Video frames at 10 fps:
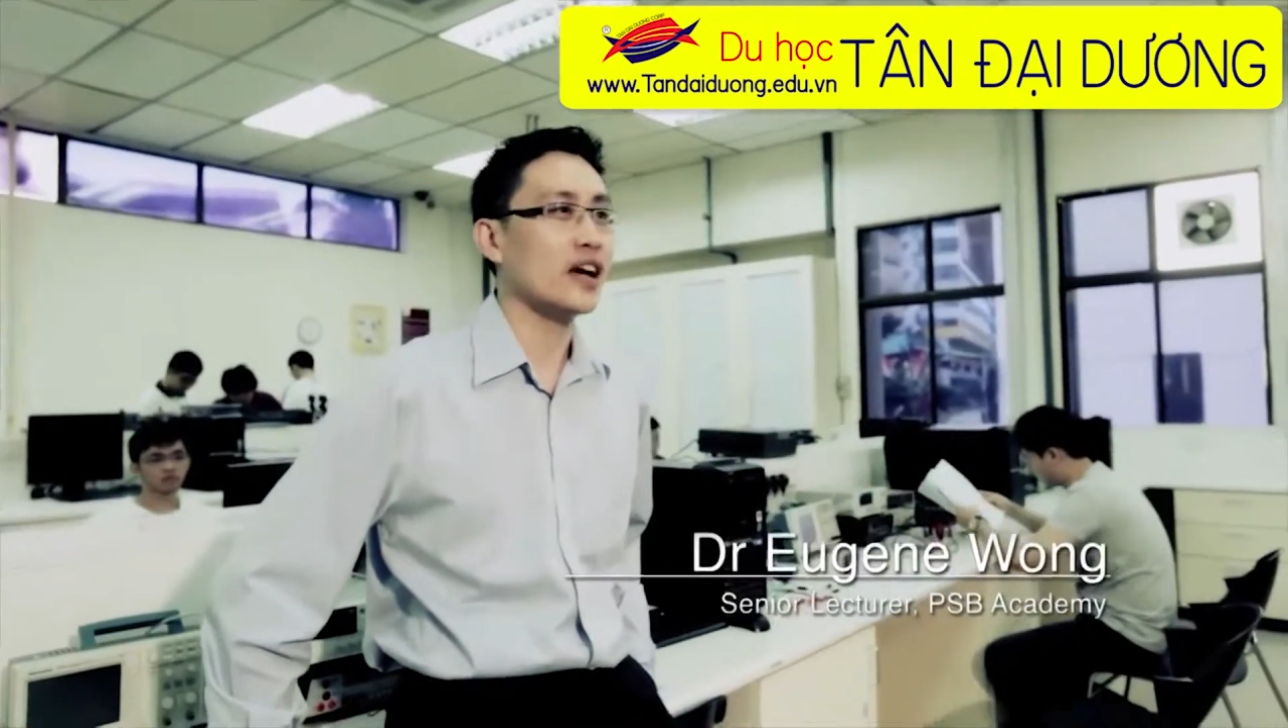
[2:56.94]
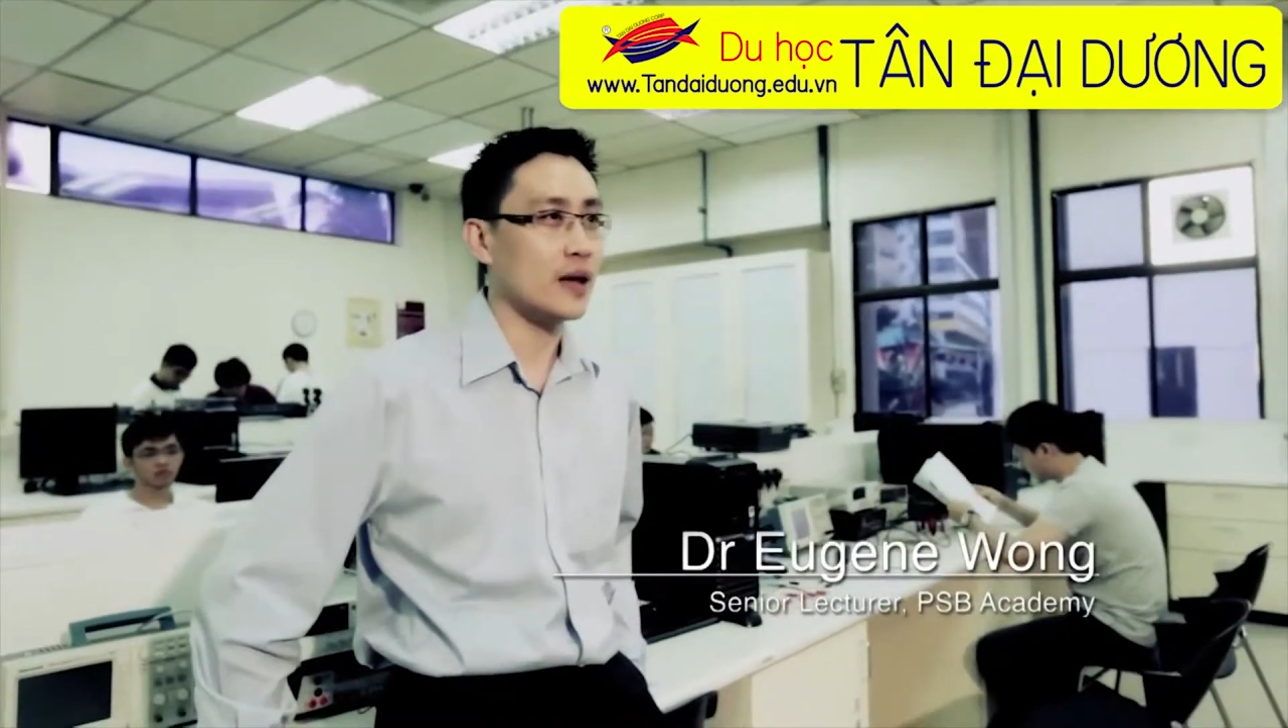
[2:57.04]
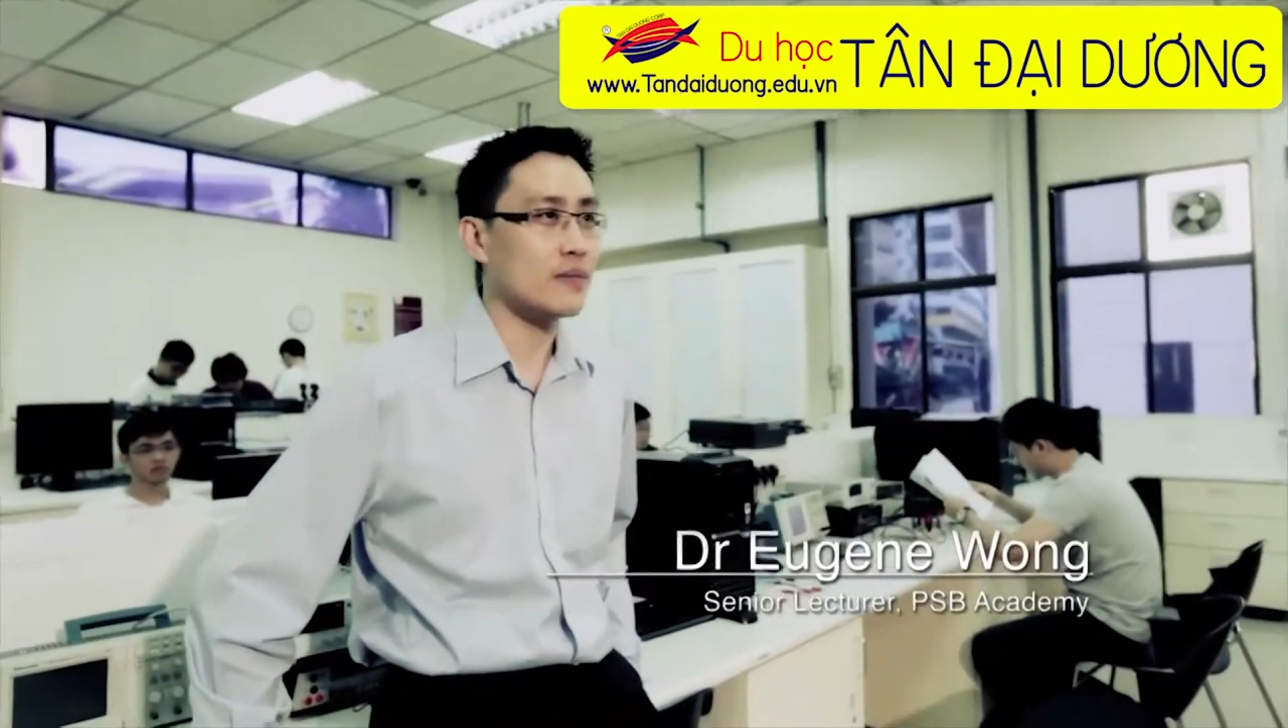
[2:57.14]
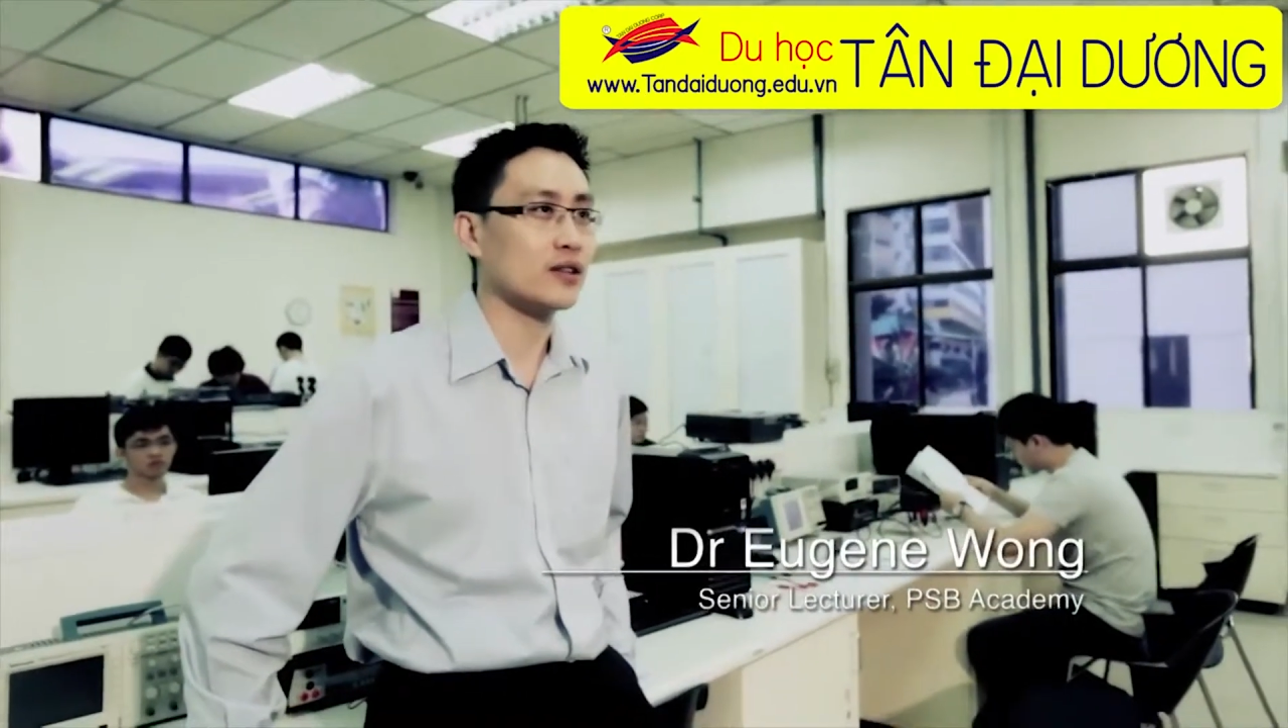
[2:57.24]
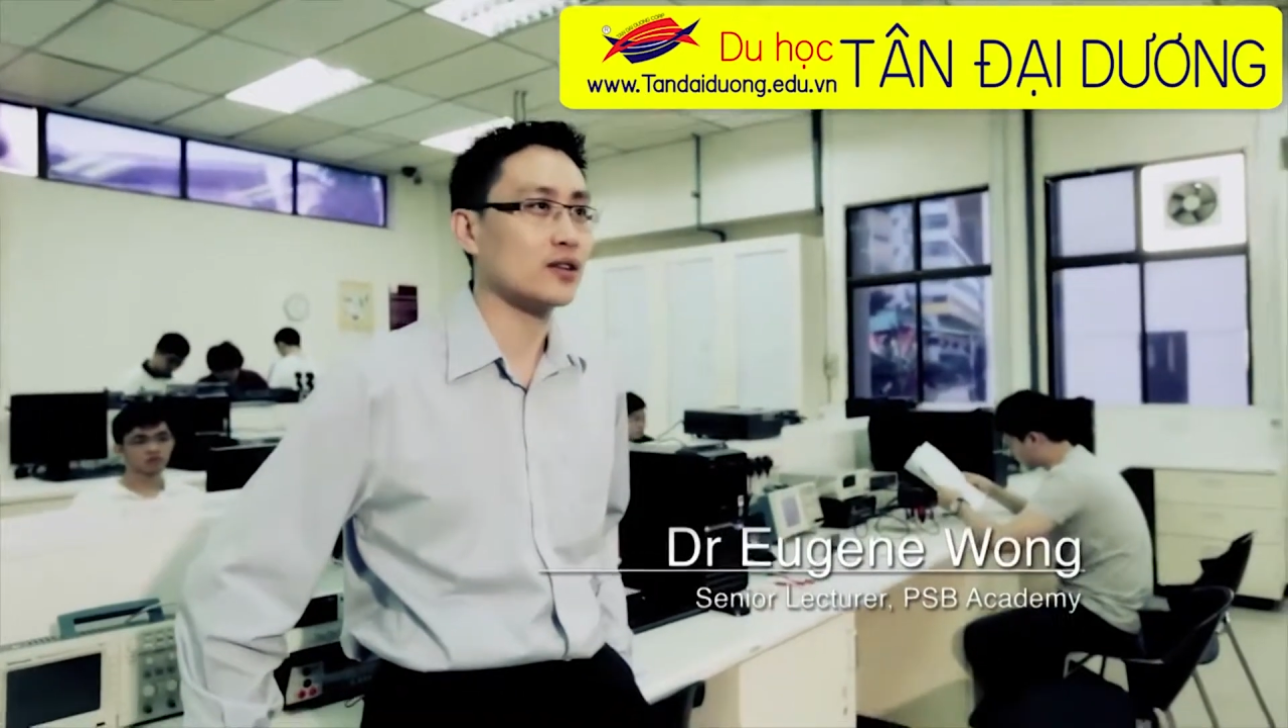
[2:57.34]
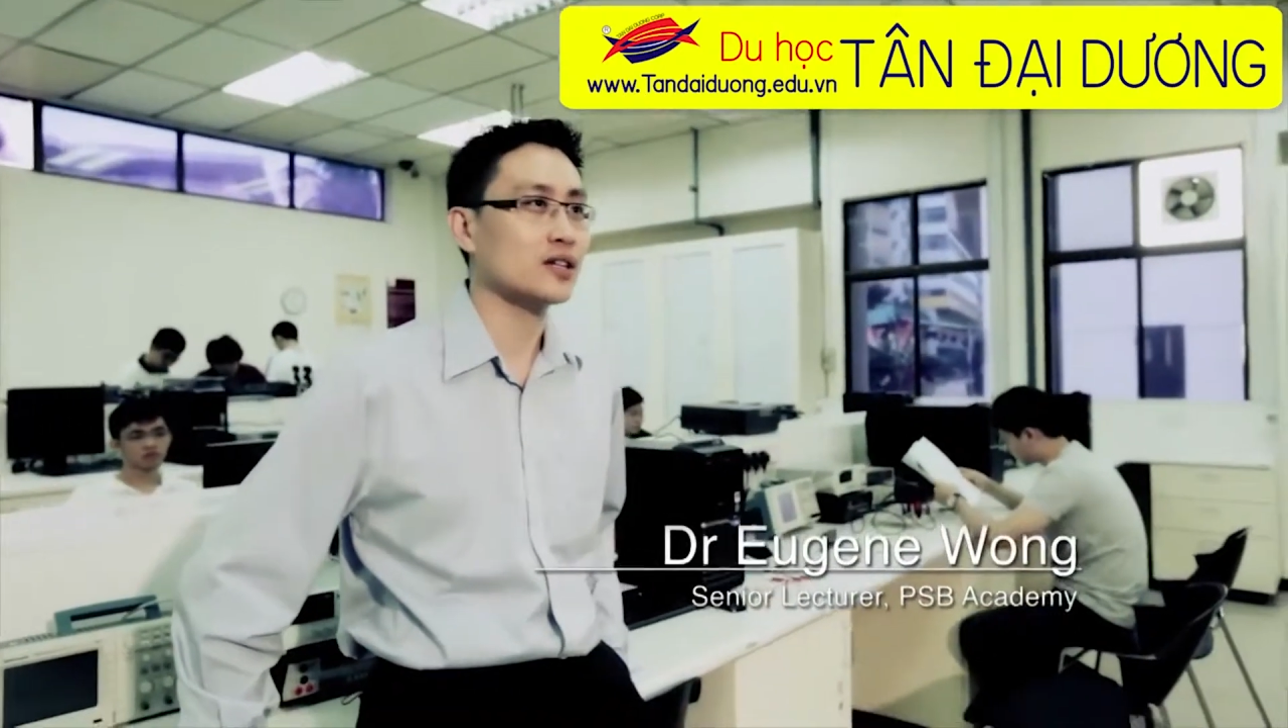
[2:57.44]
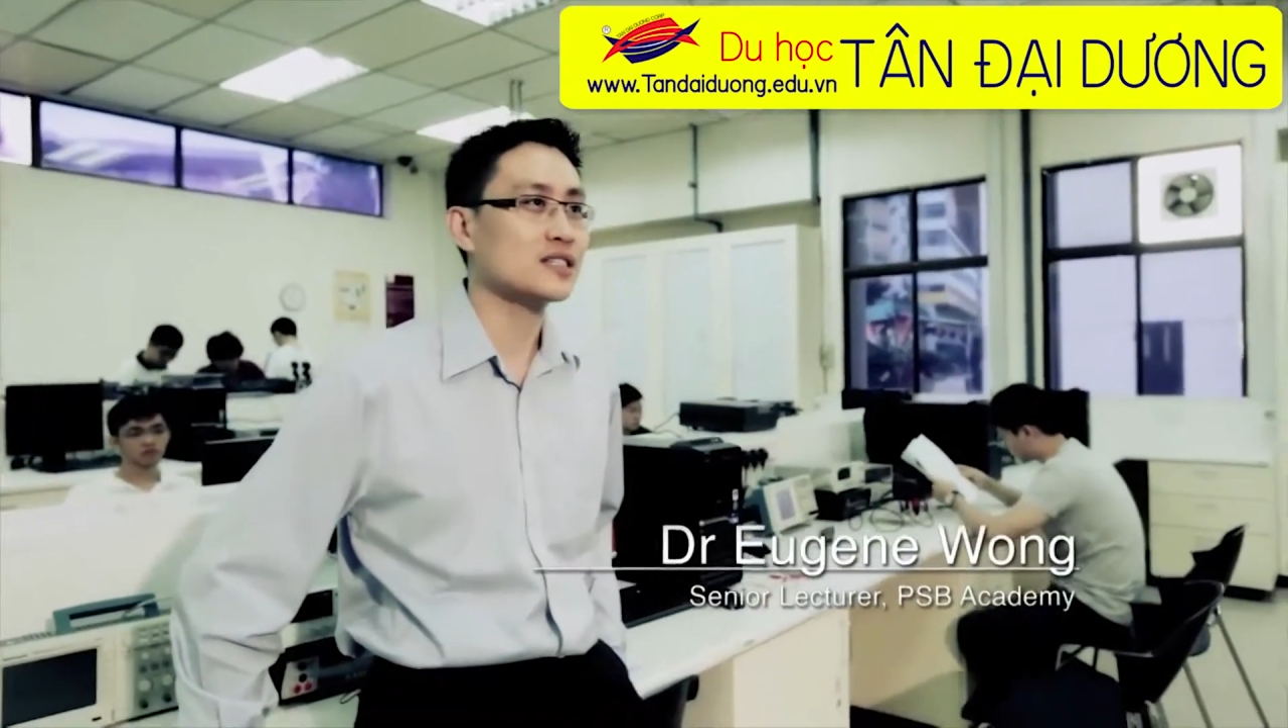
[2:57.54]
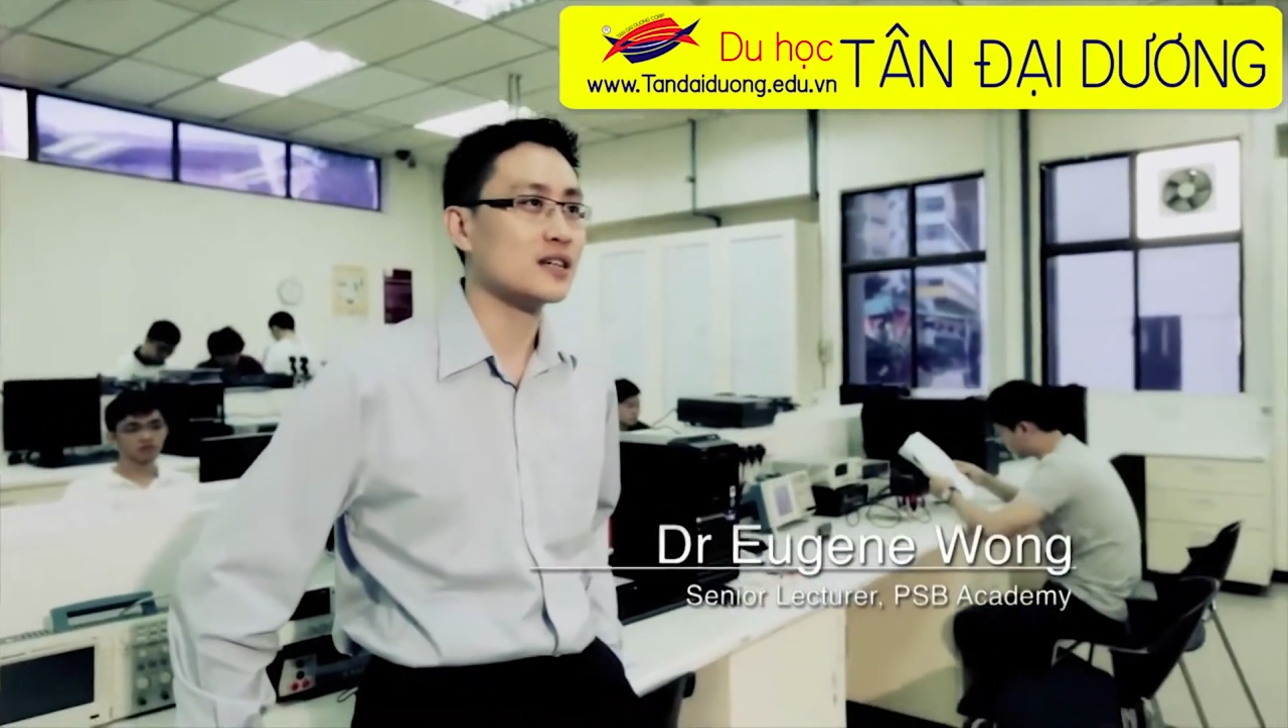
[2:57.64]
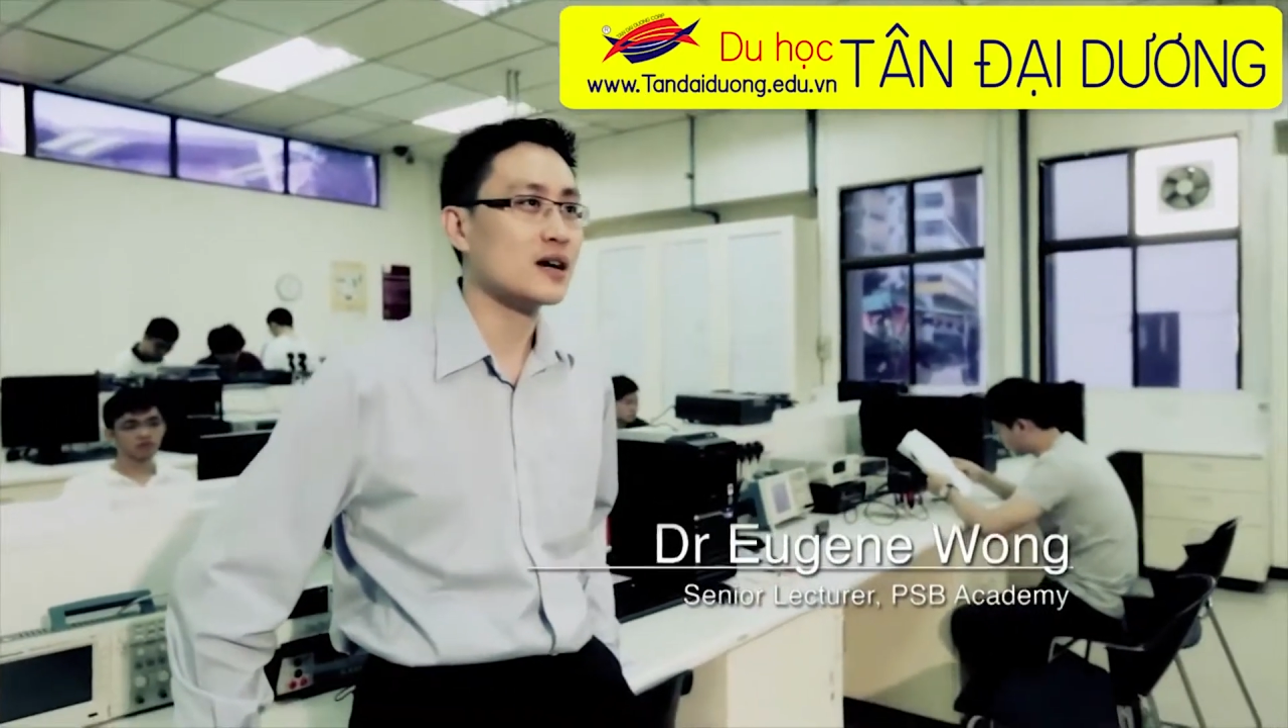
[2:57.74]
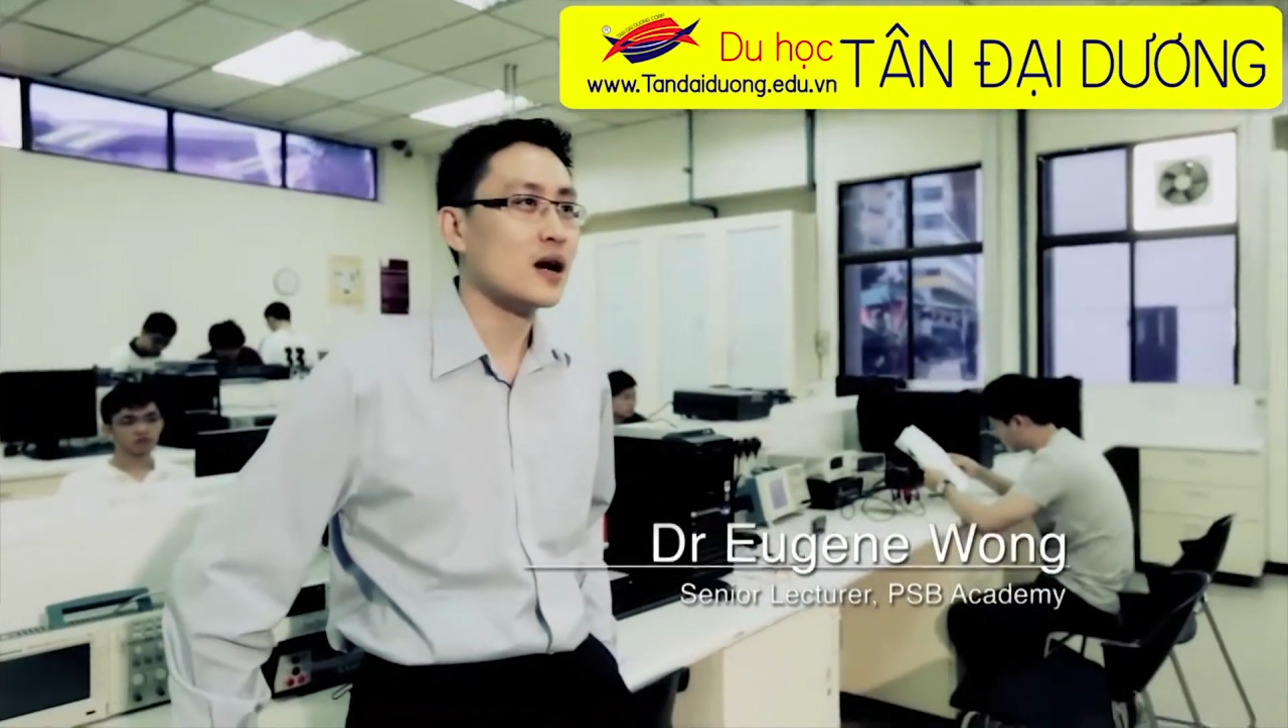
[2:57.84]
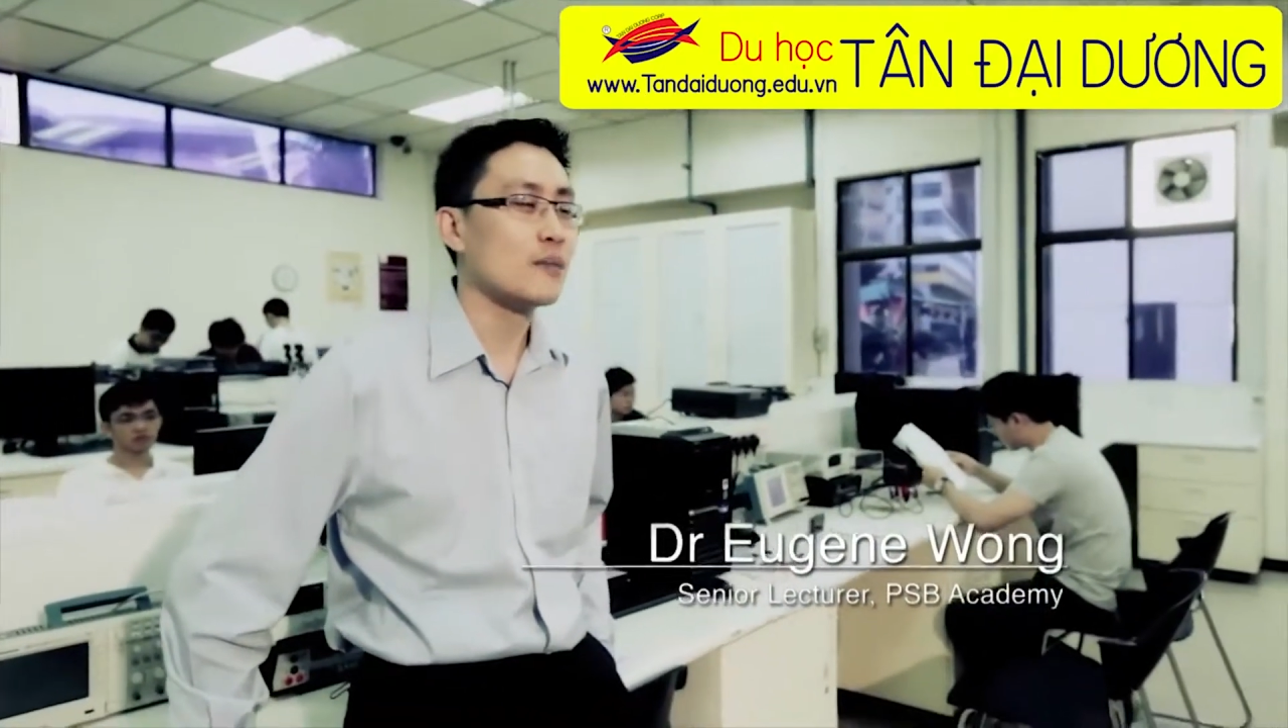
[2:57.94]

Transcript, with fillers: and mentors,